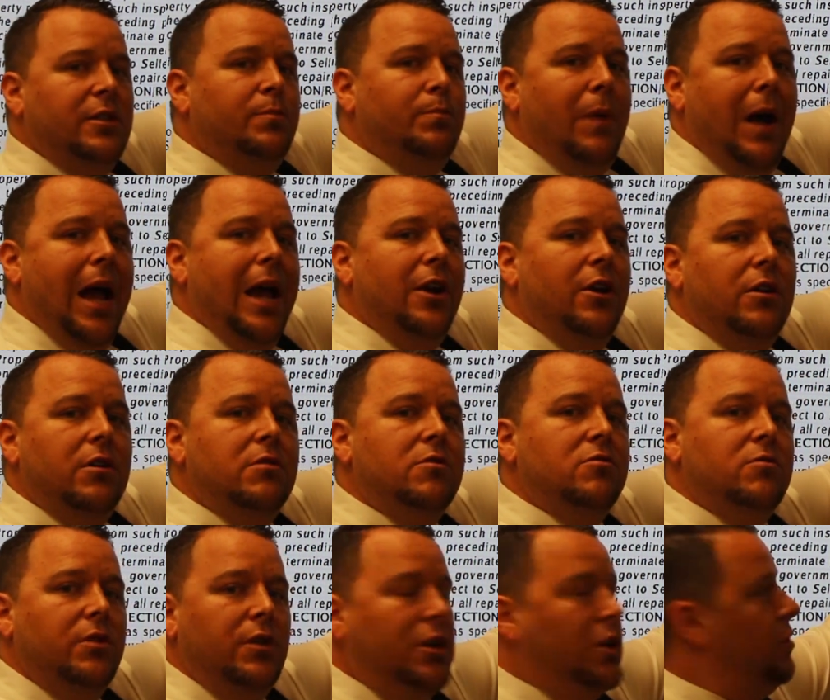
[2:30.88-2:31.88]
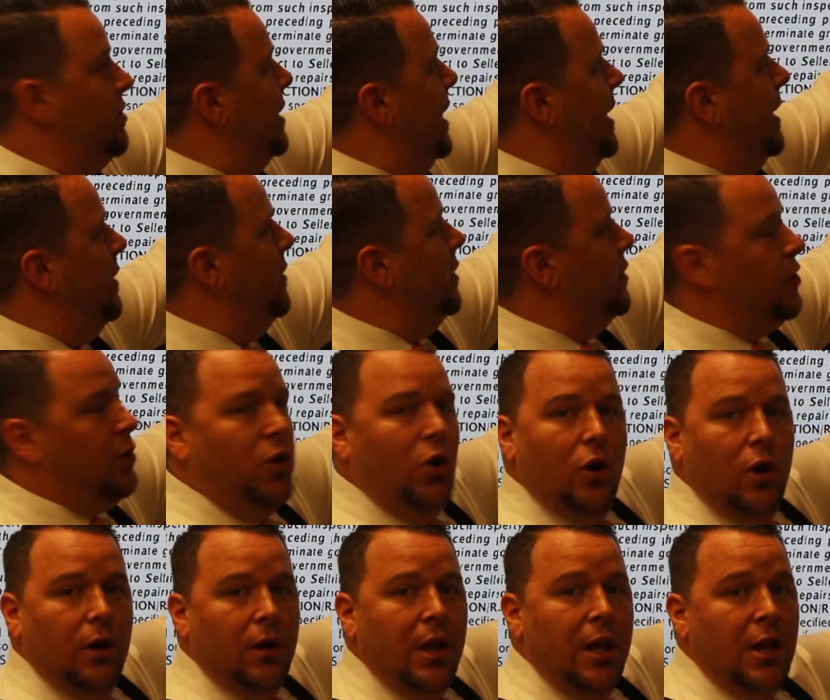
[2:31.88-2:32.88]
this buyer, taking this
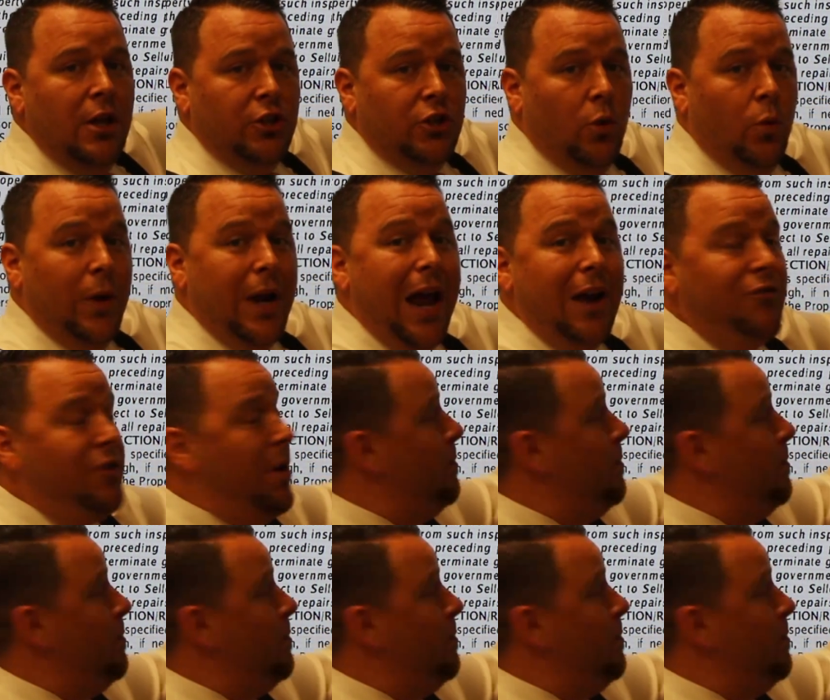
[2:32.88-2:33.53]
long? So when I